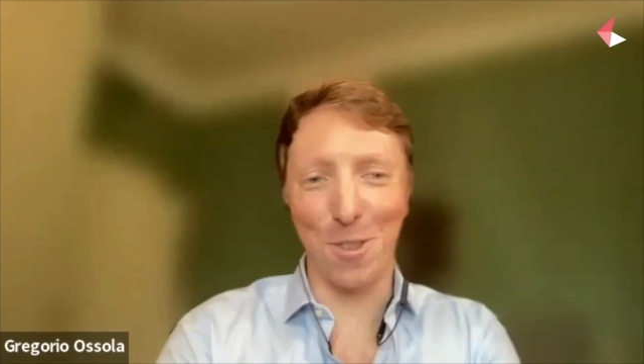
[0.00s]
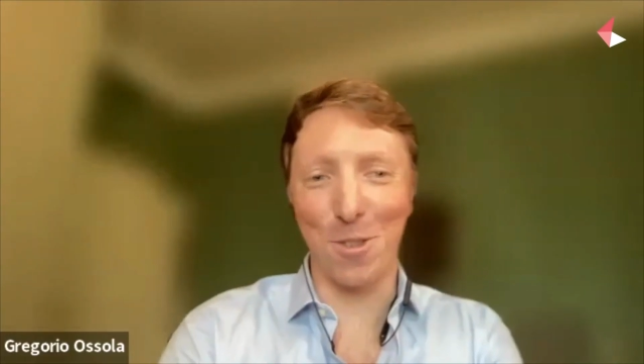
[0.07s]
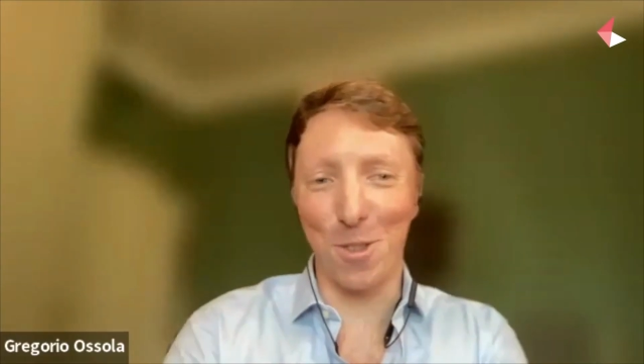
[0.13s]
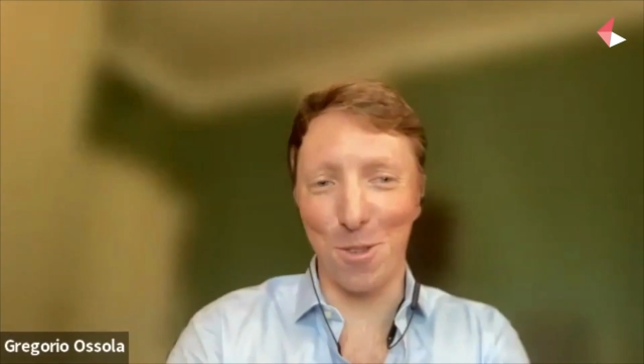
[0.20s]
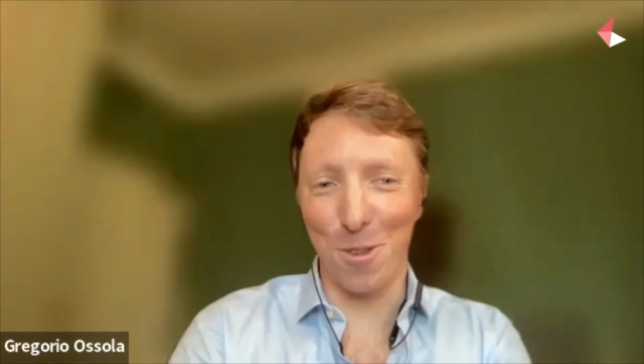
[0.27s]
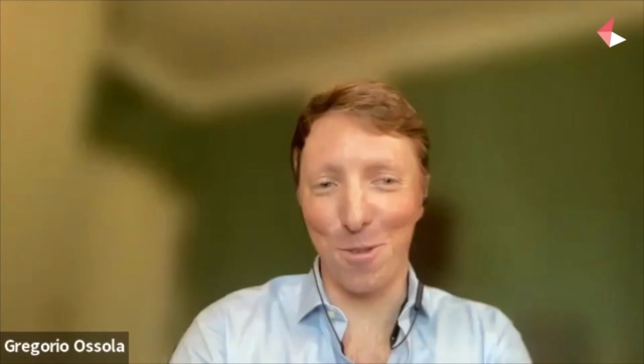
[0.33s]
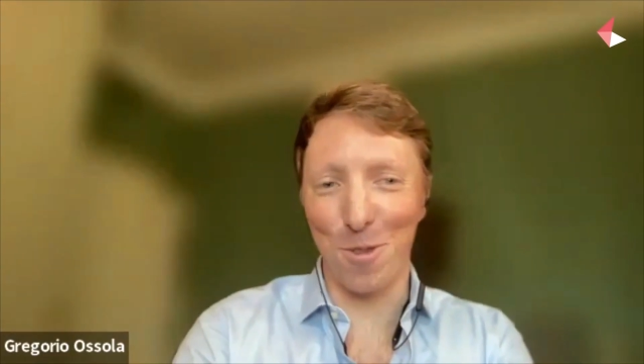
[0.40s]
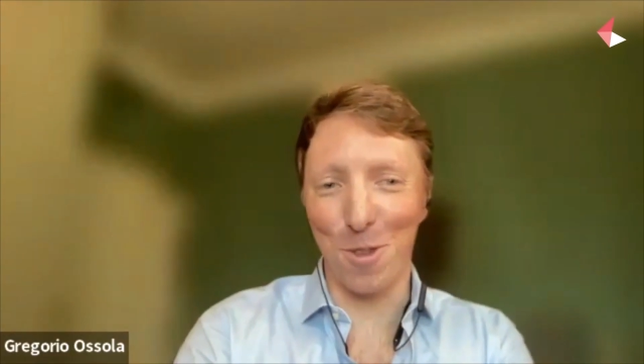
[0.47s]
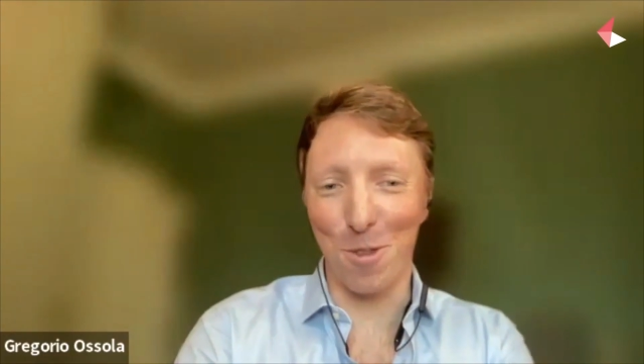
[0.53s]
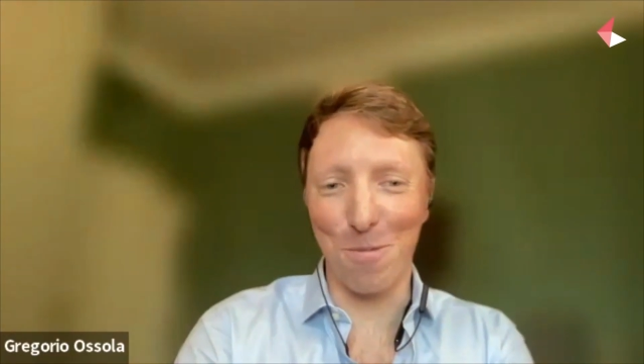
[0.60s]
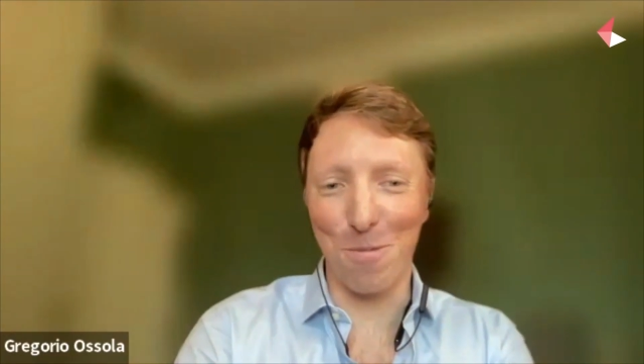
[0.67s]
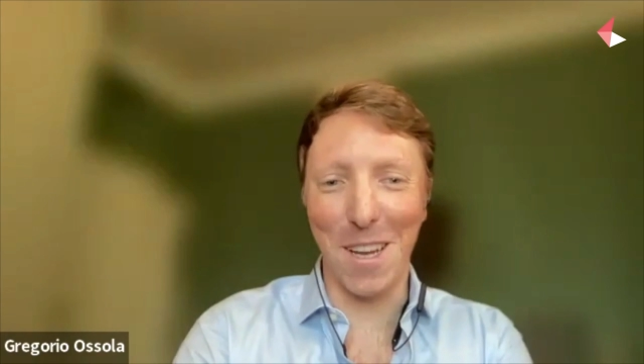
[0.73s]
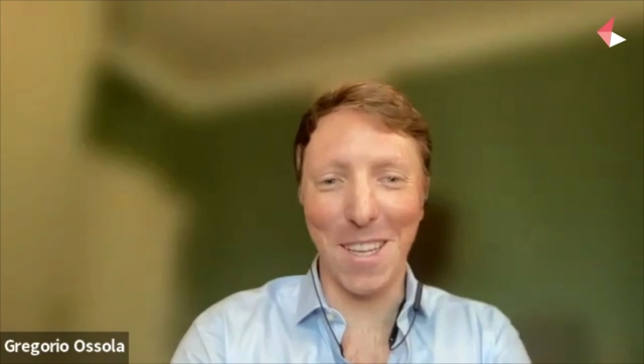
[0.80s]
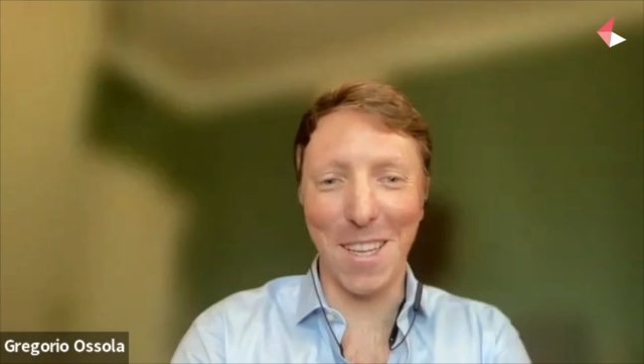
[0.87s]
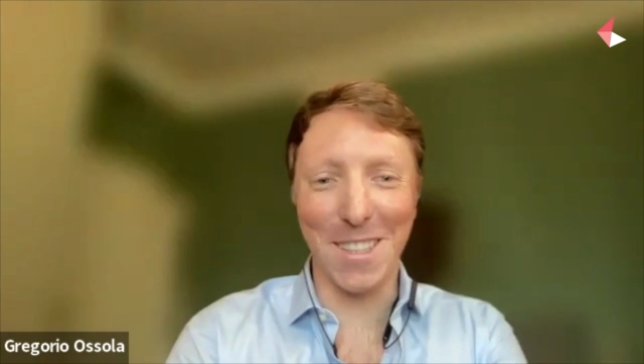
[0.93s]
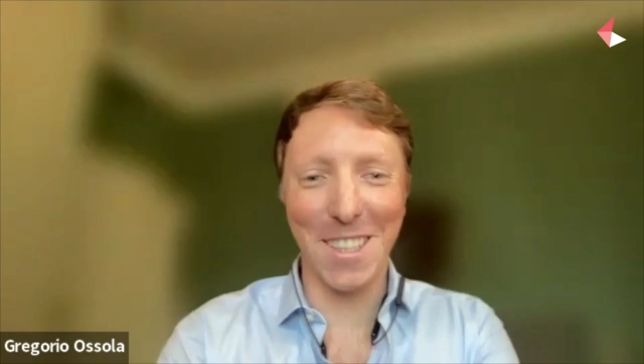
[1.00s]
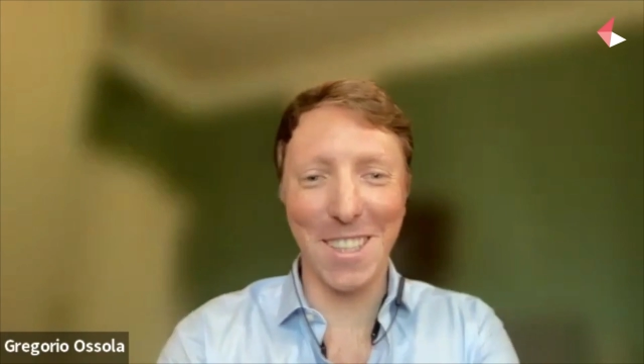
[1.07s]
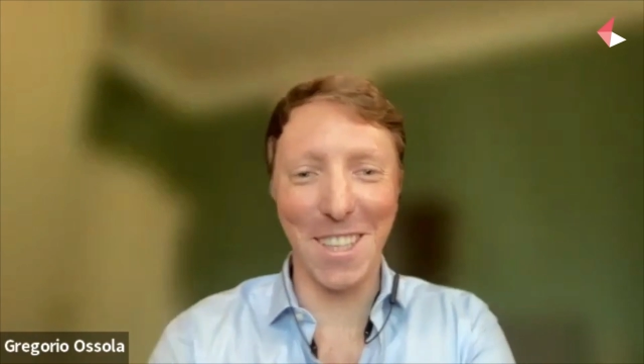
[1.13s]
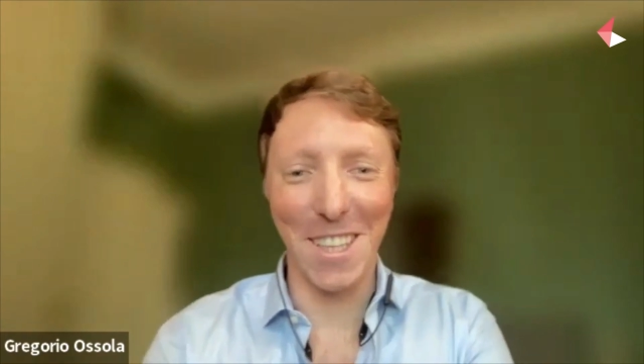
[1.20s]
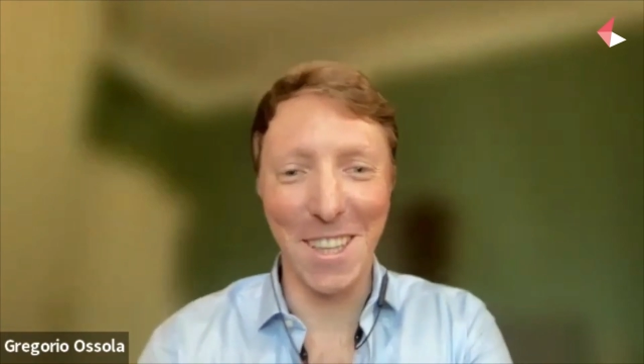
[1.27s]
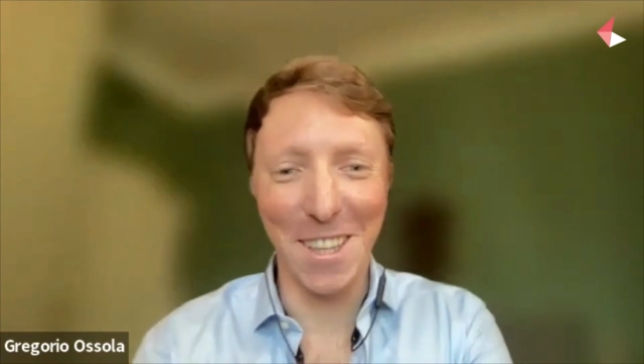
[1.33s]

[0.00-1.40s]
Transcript: to two if you don't mind. Uh,